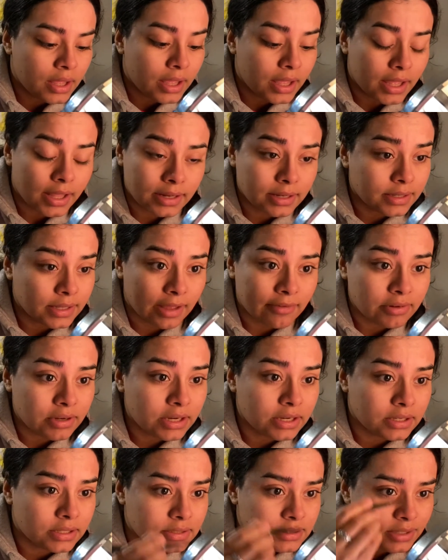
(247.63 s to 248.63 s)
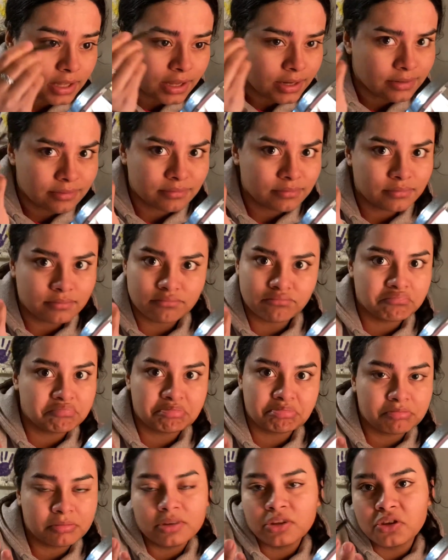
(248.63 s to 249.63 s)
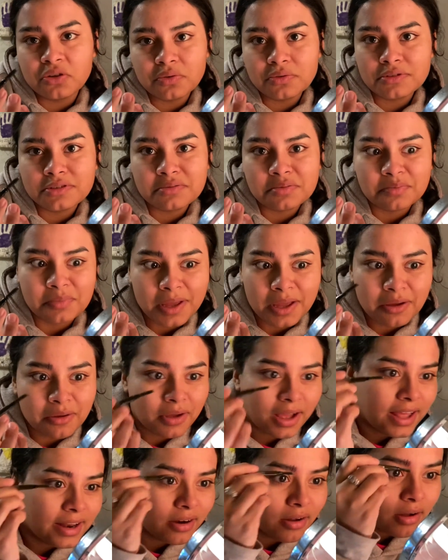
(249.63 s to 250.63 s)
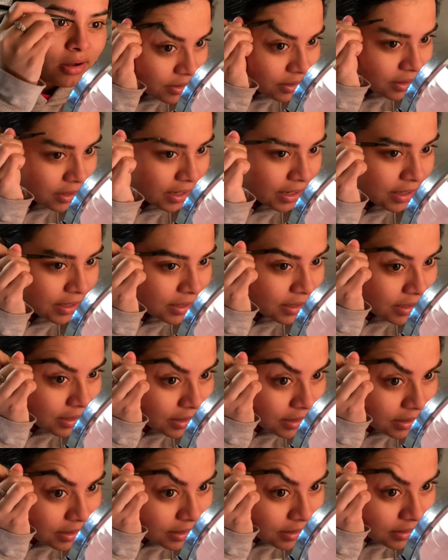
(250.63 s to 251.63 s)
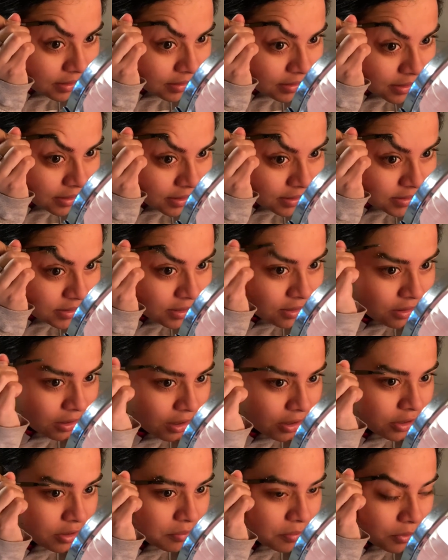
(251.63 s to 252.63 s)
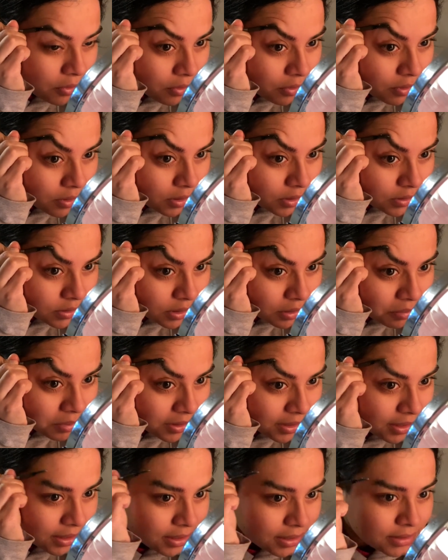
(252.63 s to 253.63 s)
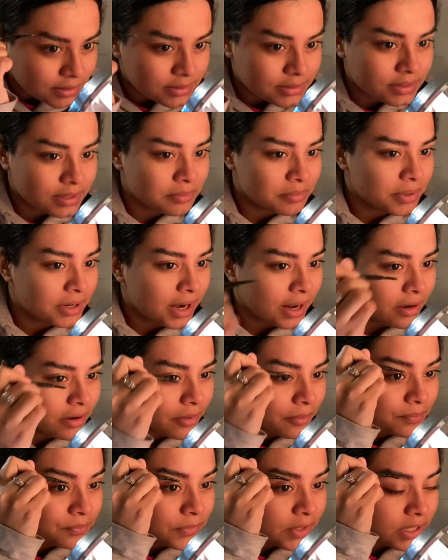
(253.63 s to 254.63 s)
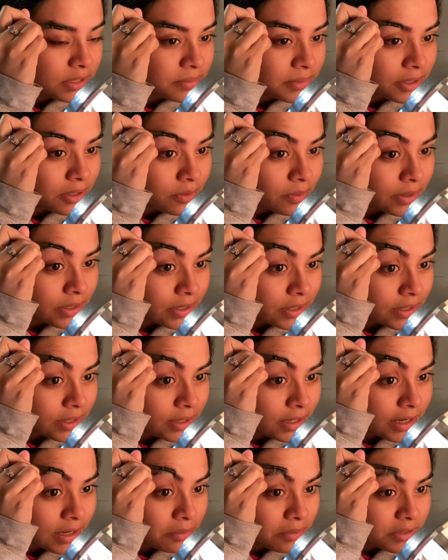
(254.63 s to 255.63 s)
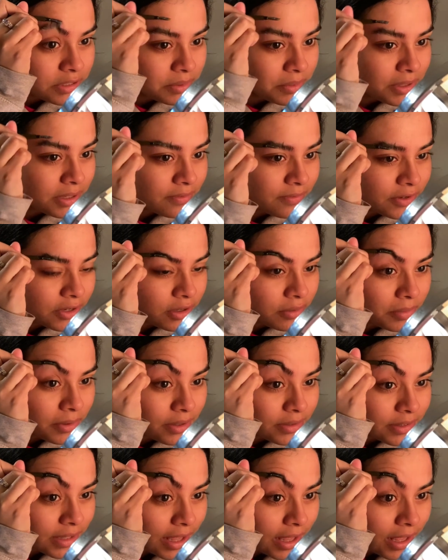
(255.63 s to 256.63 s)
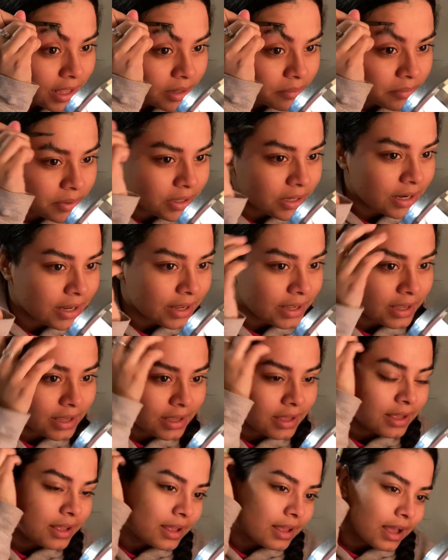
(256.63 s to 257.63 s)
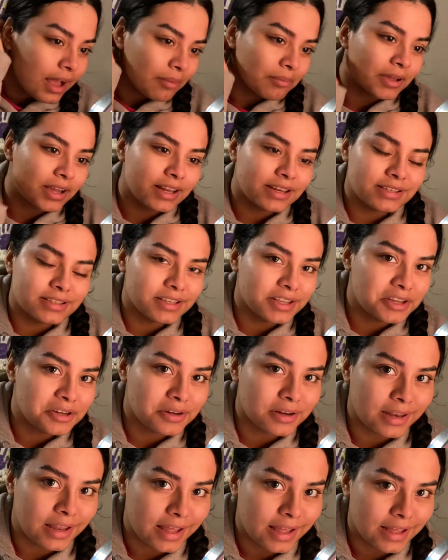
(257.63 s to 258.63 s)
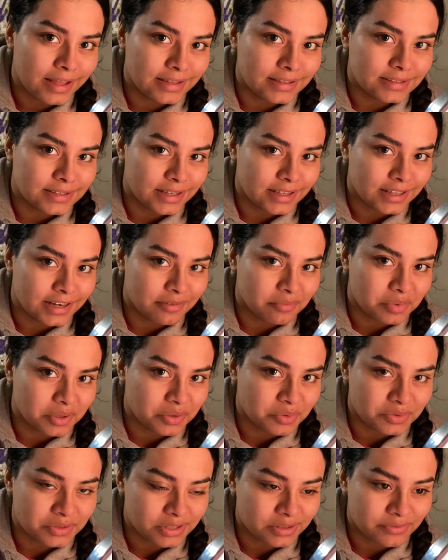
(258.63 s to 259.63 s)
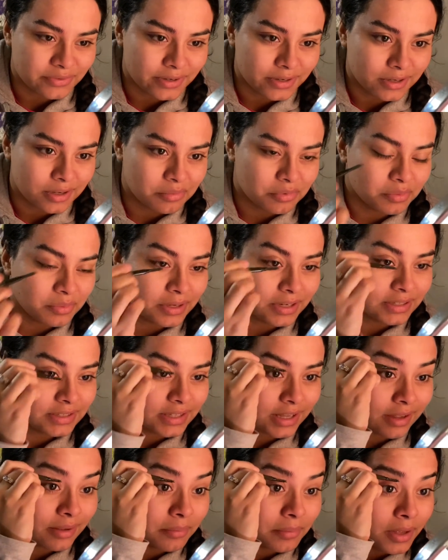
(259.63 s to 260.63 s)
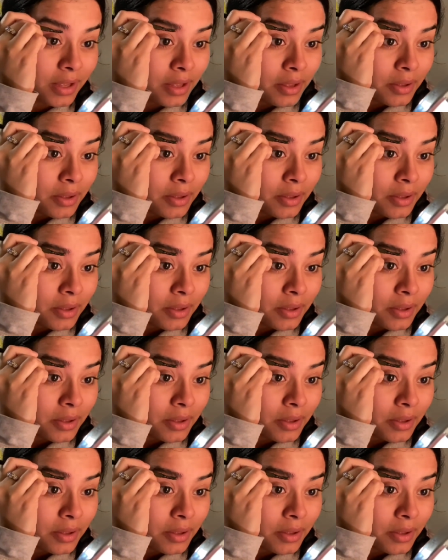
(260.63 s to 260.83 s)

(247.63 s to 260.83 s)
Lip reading: it definitely does not, you don't smell at all. Like, it doesn't clog your pores, a plus. But I don't know, it's been going good. And I wanted to make a video about that, but like, I'm not gonna sit here and lie and say that I've been using it for a couple months at a time,